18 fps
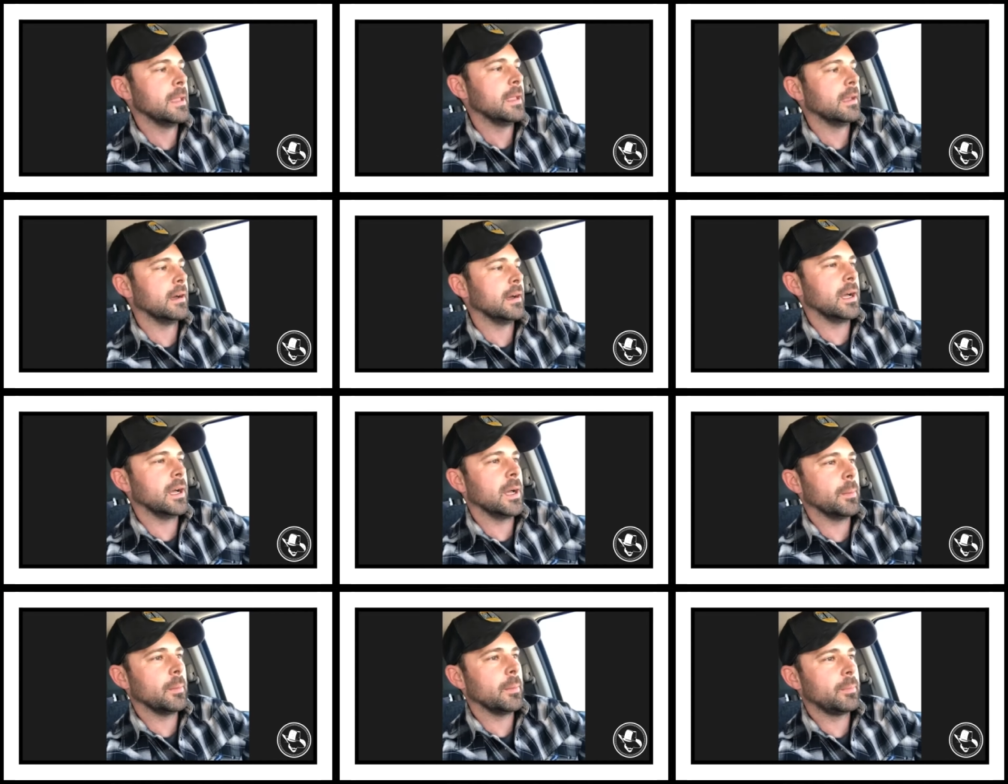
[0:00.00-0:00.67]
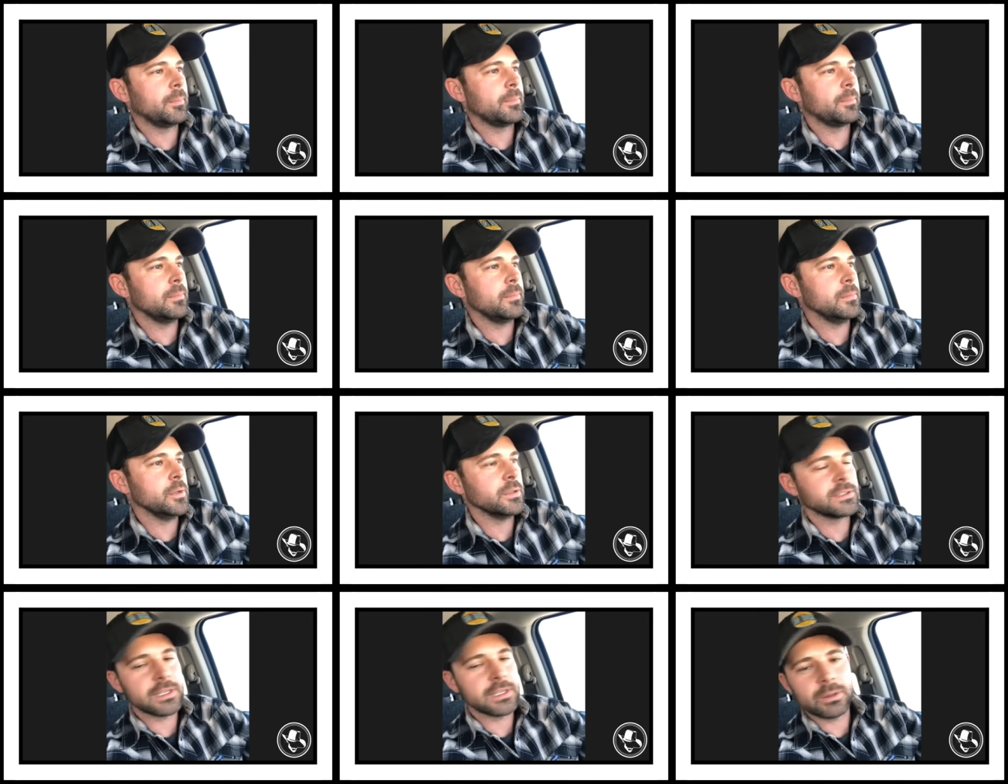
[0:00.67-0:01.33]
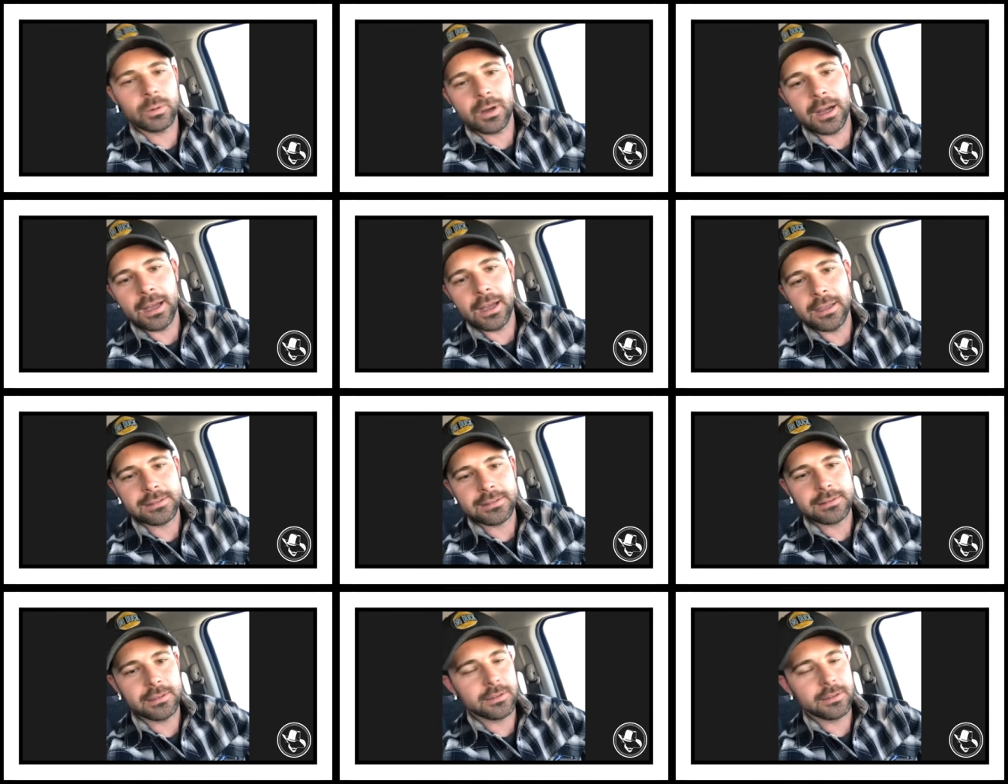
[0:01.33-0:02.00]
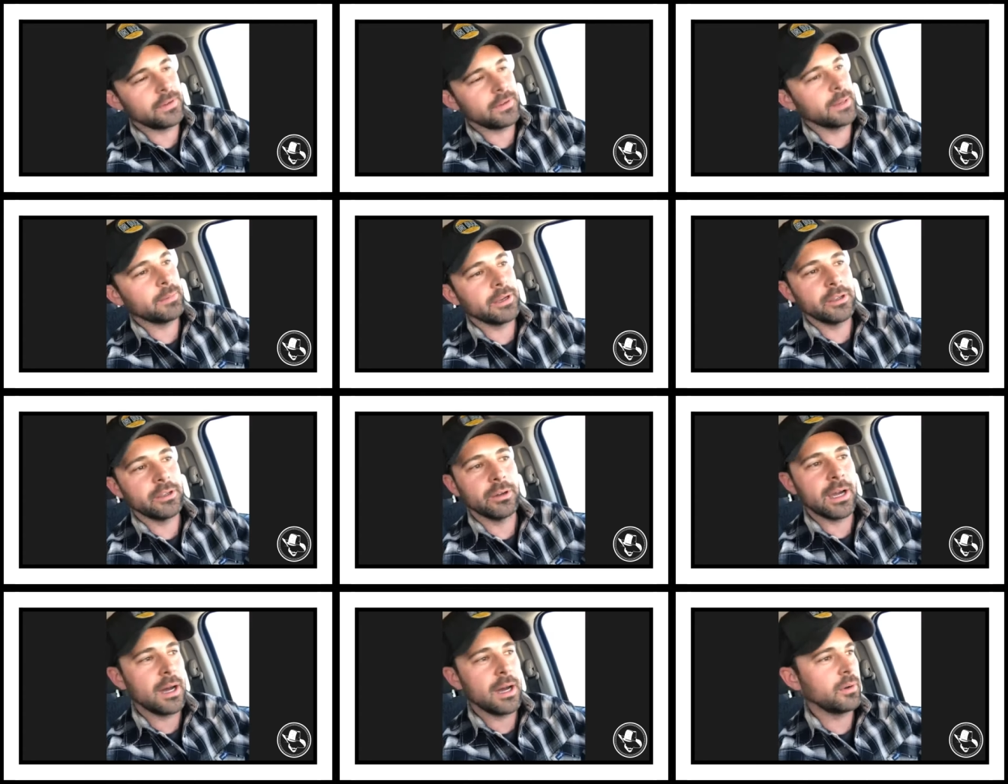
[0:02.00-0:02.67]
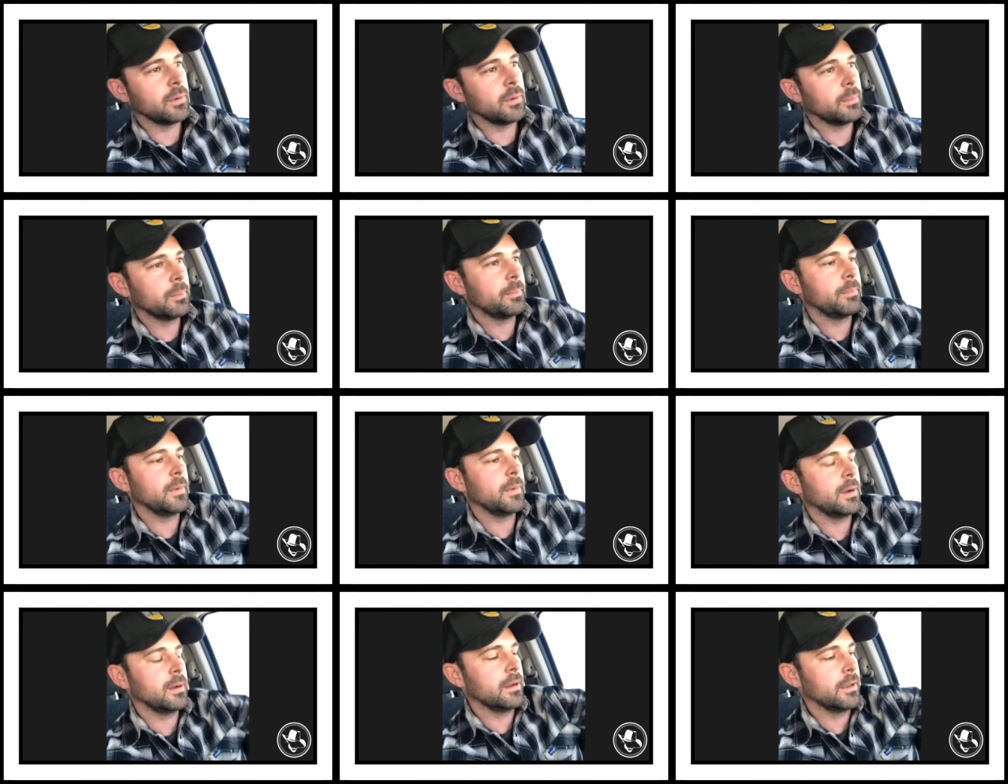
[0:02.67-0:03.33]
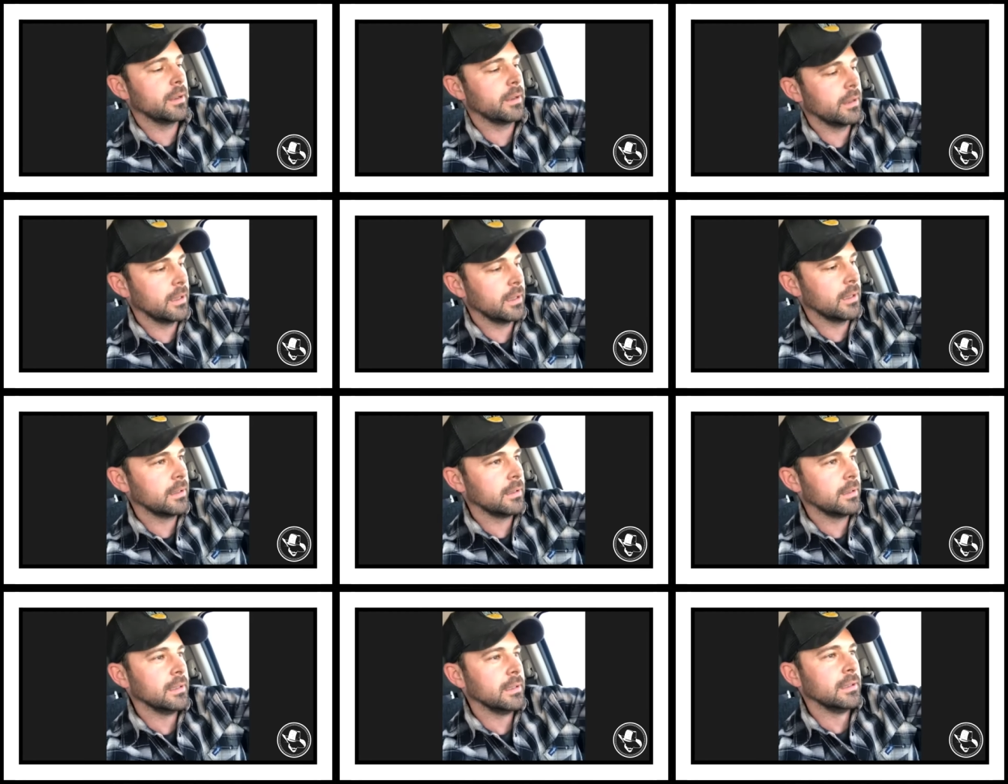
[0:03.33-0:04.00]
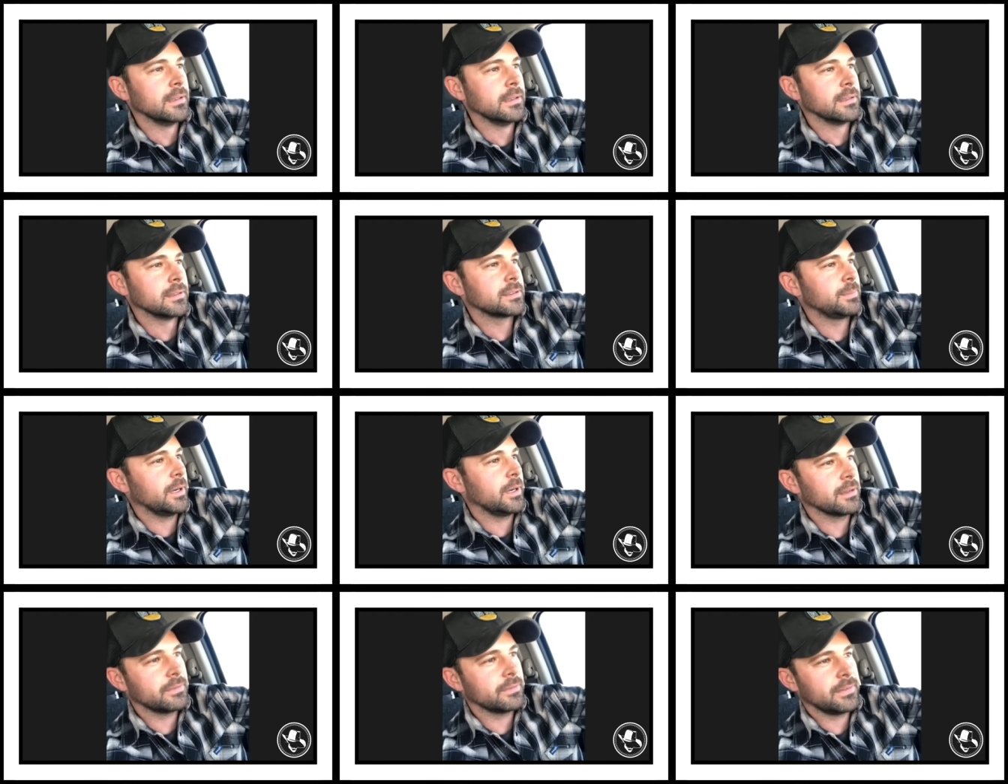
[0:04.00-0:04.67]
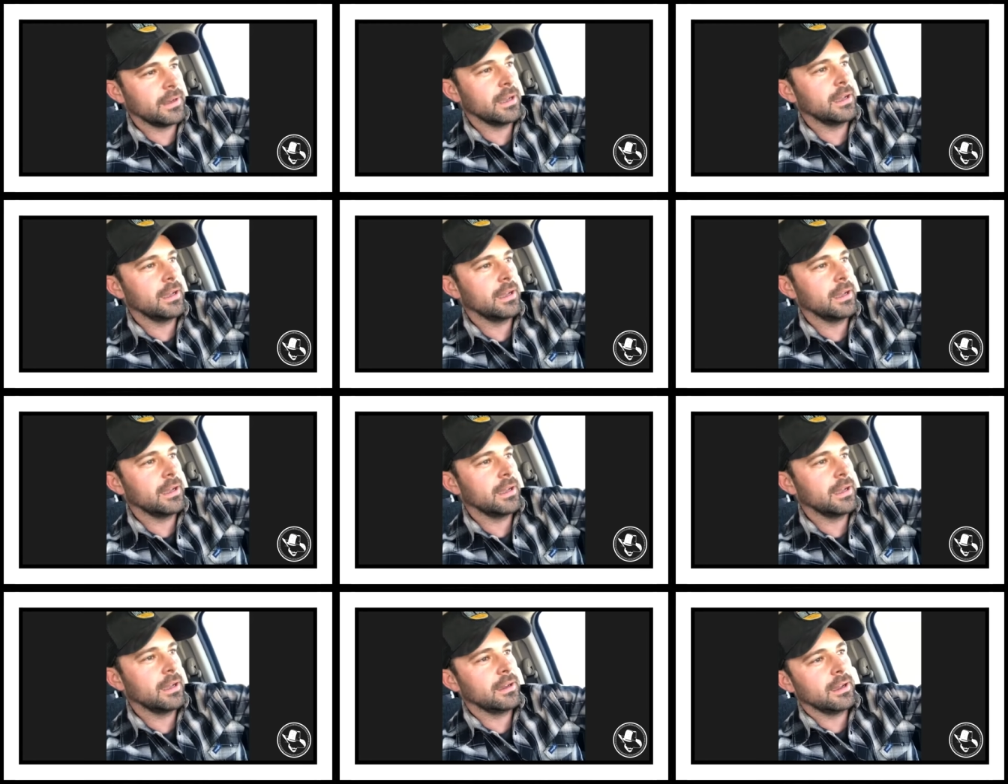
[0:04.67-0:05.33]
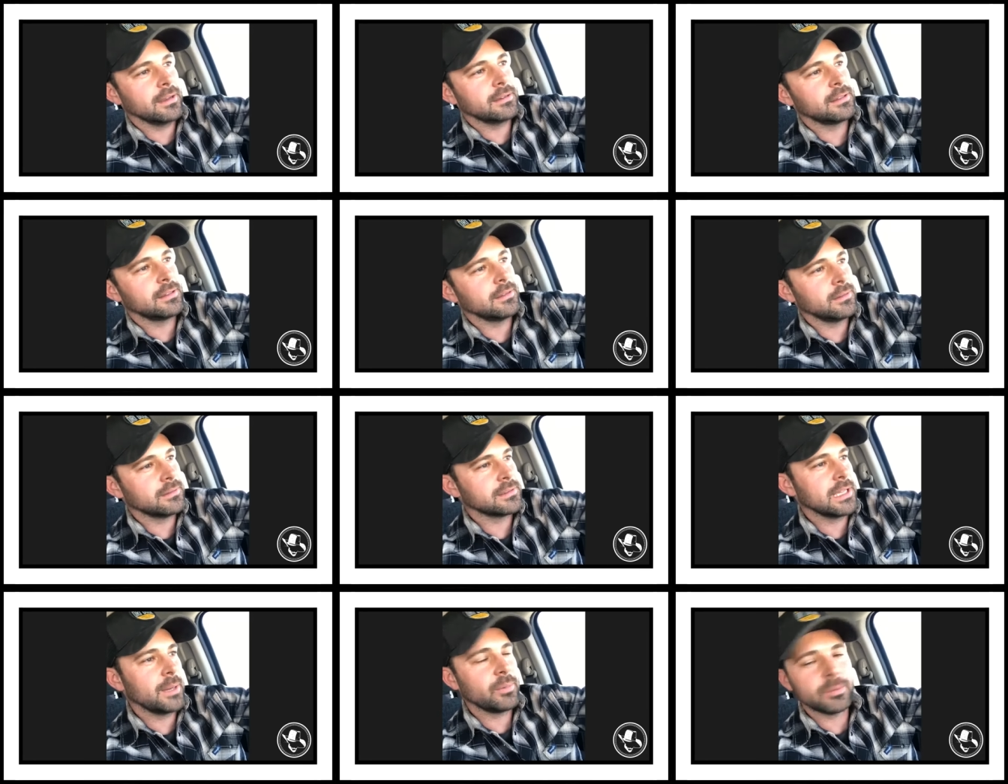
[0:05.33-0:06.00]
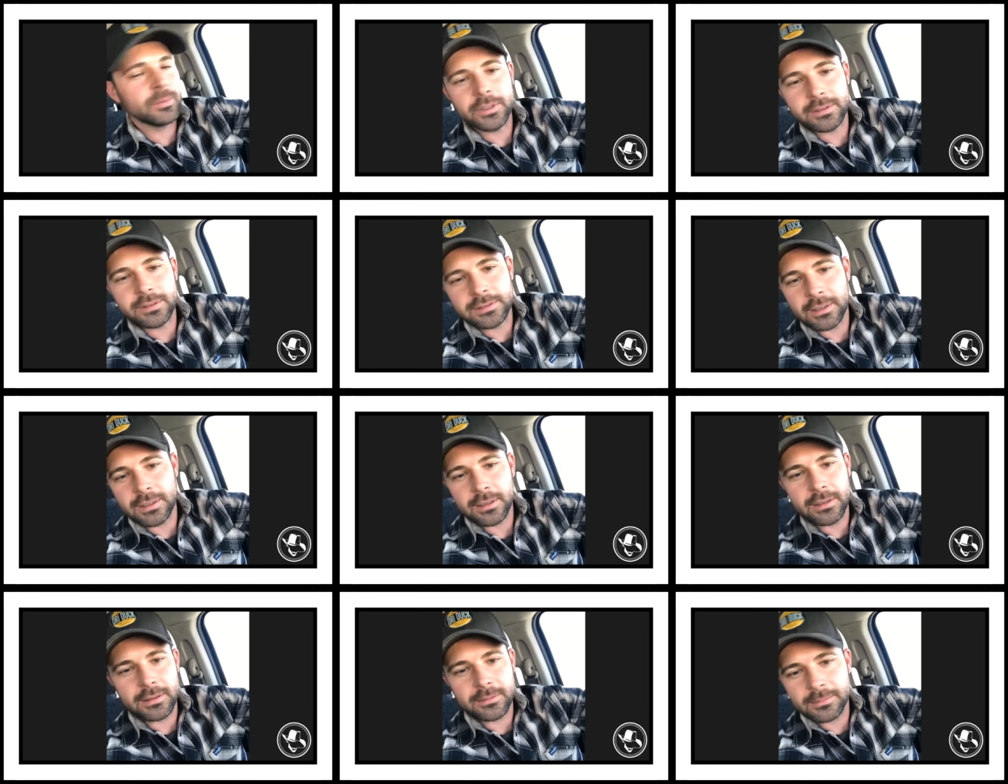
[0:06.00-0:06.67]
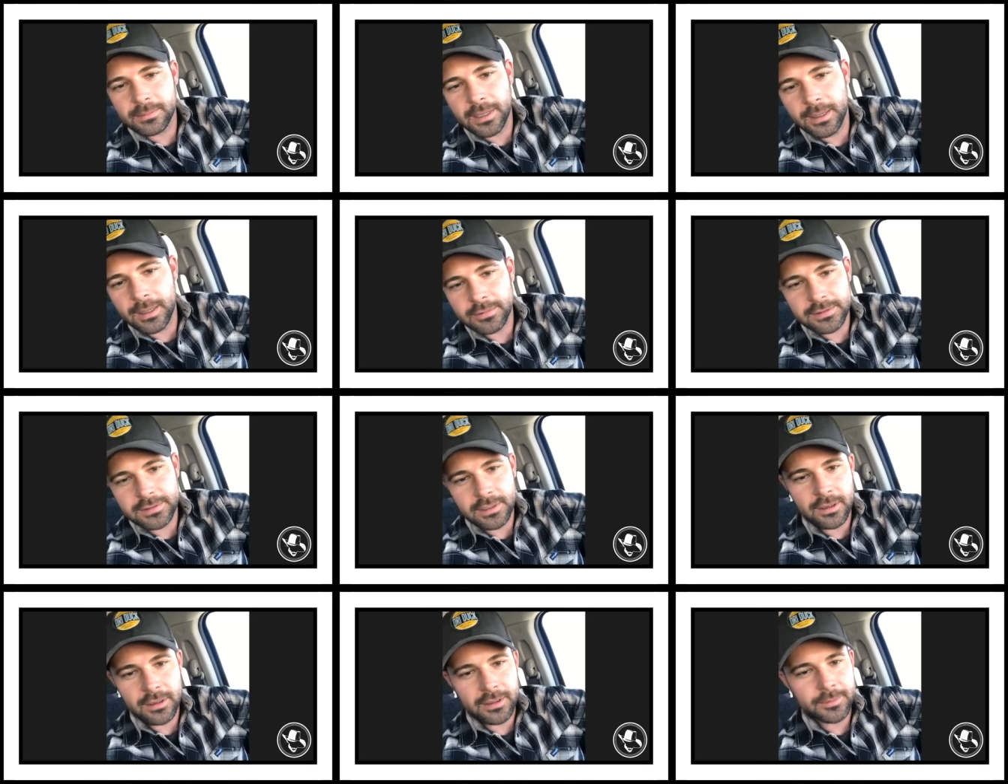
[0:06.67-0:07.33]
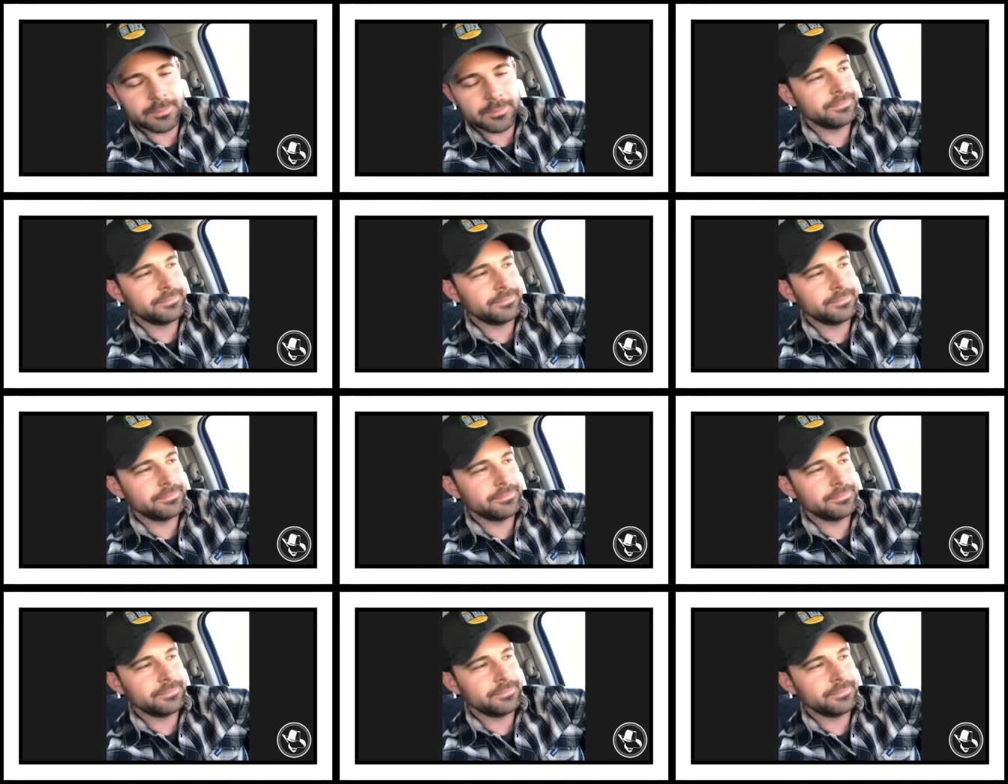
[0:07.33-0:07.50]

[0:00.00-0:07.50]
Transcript: Um, music wise, you can find my new album on uh, Spotify, iTunes, Apple Music, Amazon,